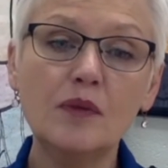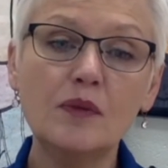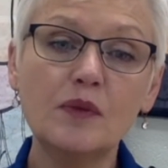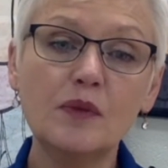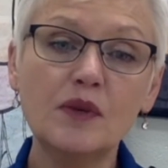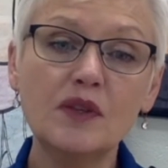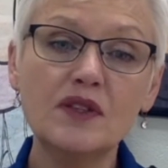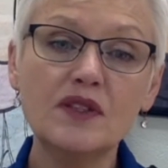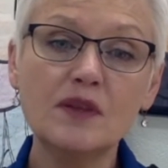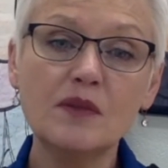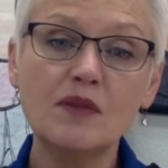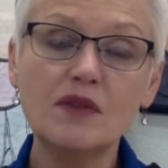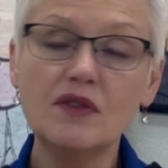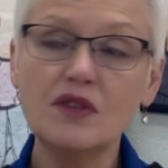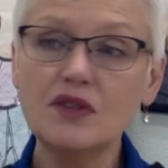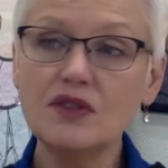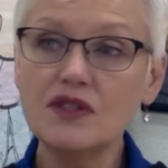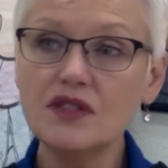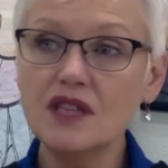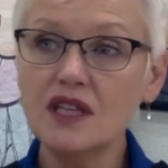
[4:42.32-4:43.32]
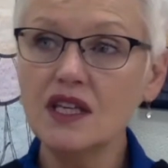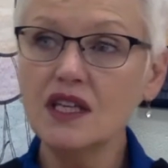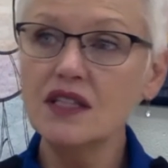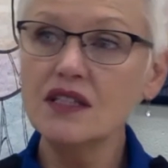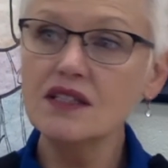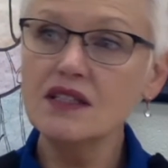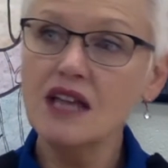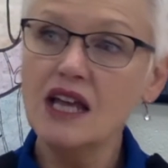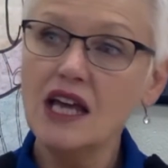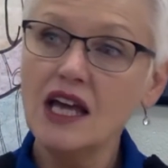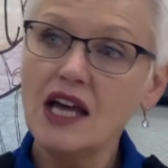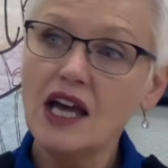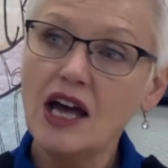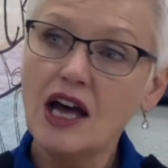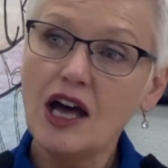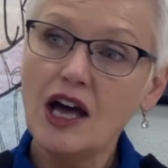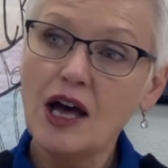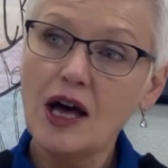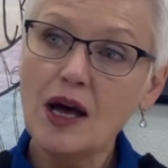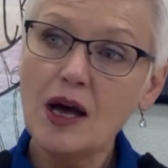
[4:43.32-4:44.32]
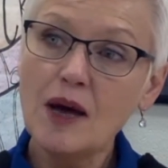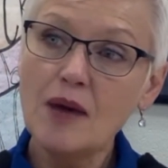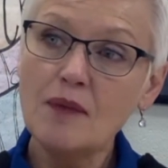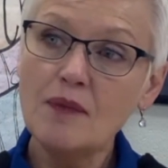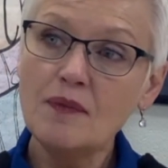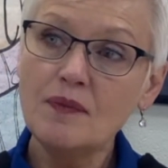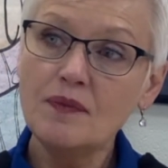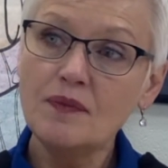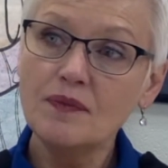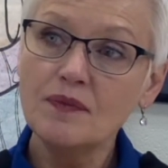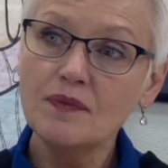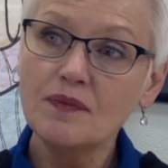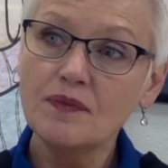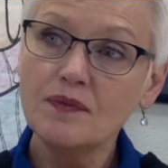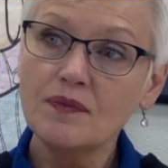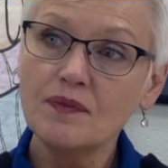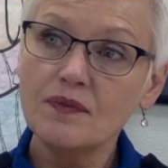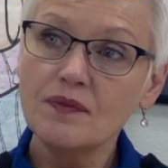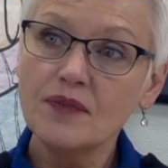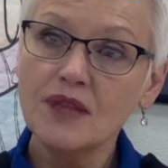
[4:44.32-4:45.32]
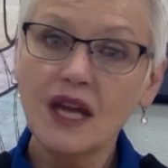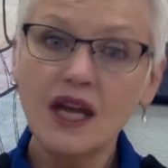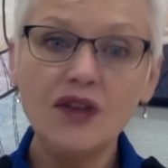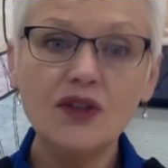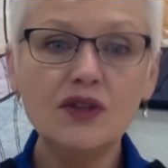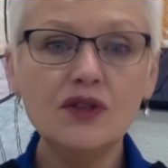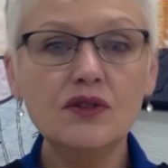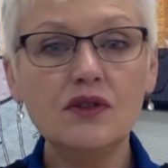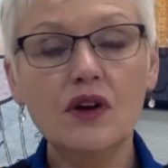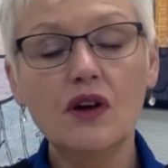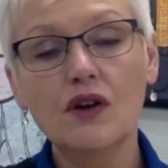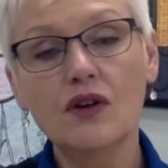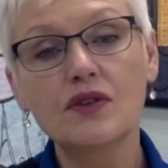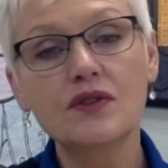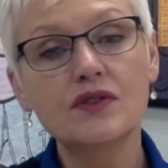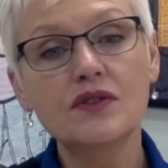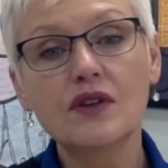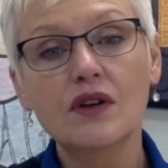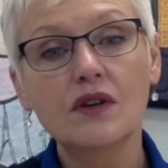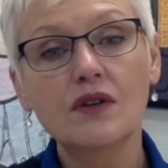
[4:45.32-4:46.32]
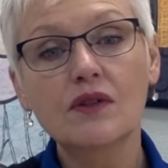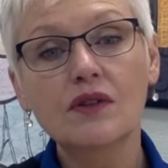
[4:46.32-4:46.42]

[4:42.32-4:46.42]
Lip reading: with some of those things. And who knows,